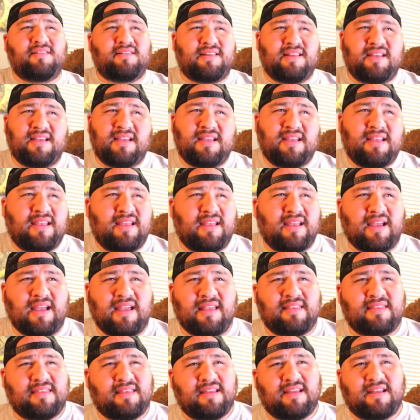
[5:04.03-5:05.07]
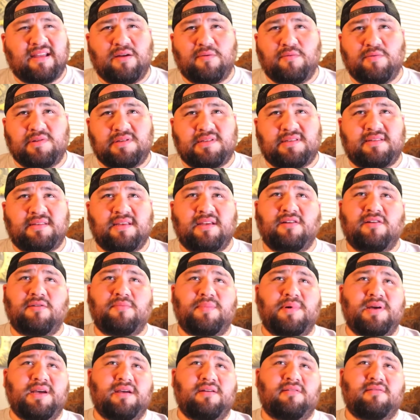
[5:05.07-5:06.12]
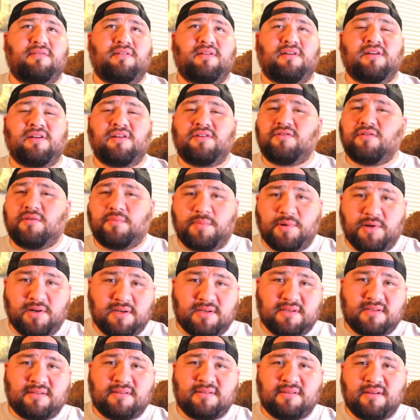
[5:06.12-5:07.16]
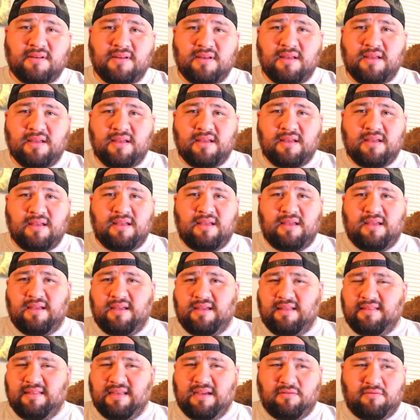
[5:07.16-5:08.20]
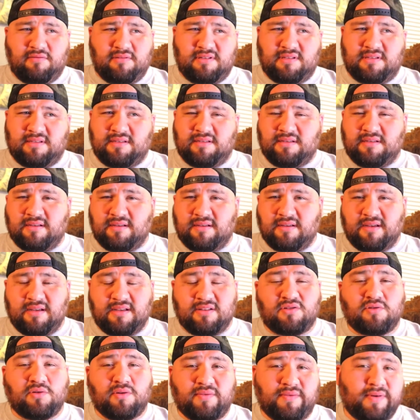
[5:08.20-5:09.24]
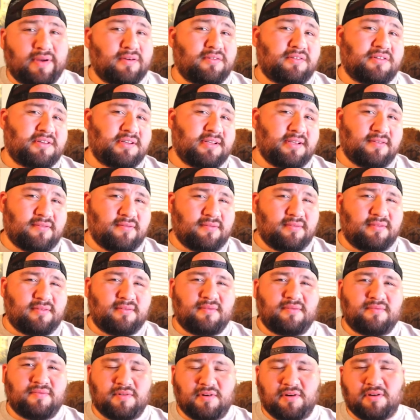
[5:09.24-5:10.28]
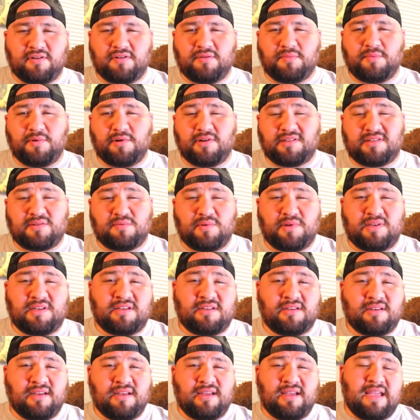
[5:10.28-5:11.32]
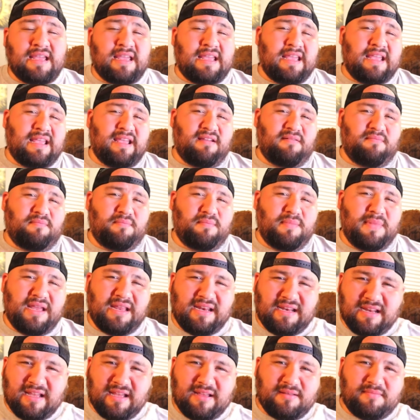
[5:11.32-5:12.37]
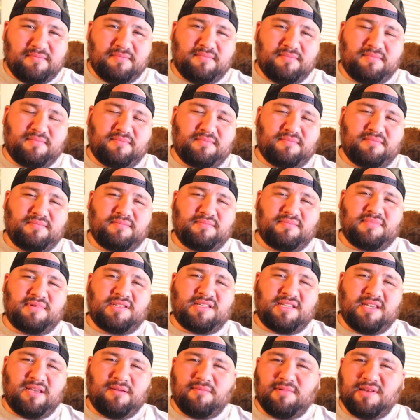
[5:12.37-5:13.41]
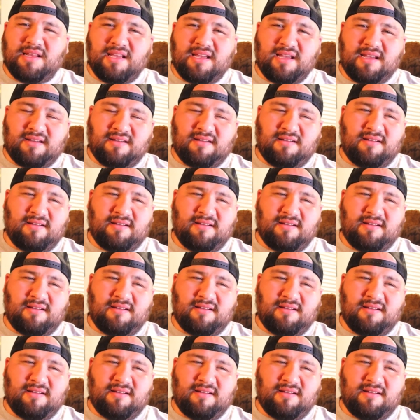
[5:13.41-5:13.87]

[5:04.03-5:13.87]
day, I think I would sell about $100, and that was a 12-hour shift for $100, which it may not seem like